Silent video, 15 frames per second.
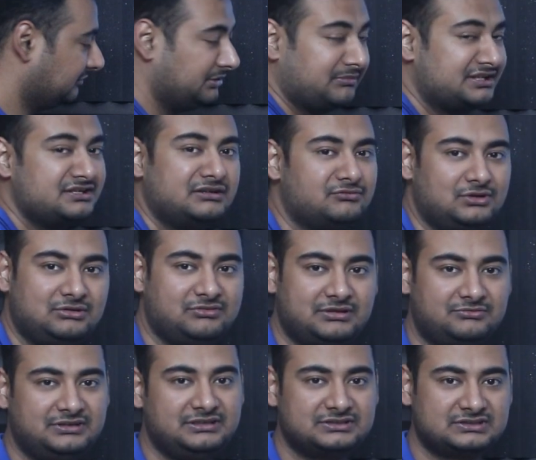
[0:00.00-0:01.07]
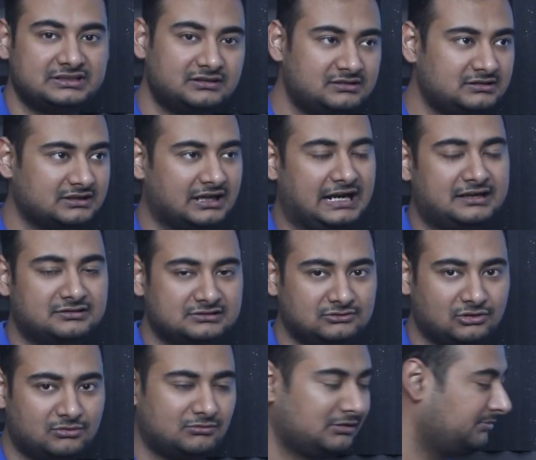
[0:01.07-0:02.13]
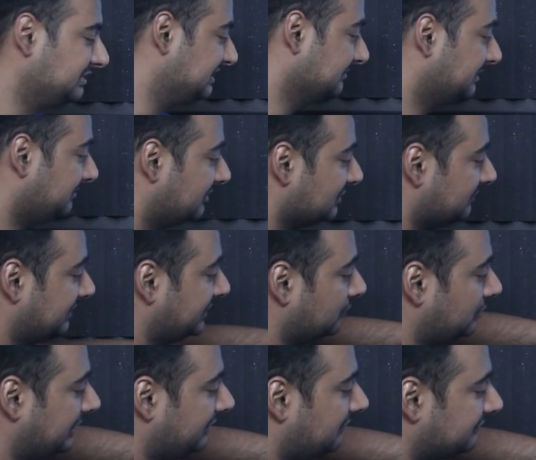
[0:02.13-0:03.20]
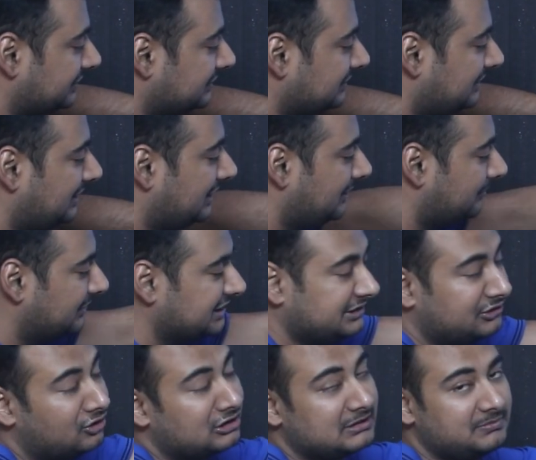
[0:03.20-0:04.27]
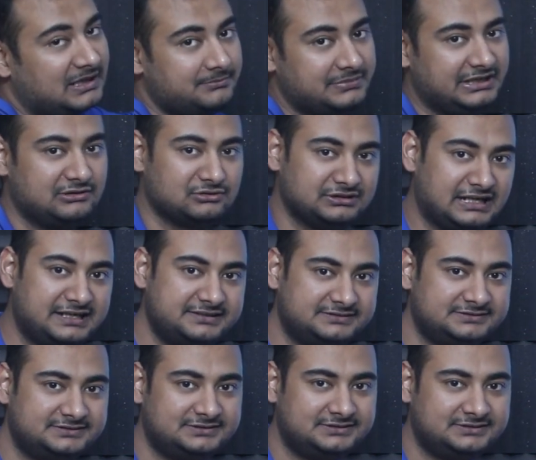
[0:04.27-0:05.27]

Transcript: imagine a world where we still had global warming simply because we took care of this, but did not apply brake on that.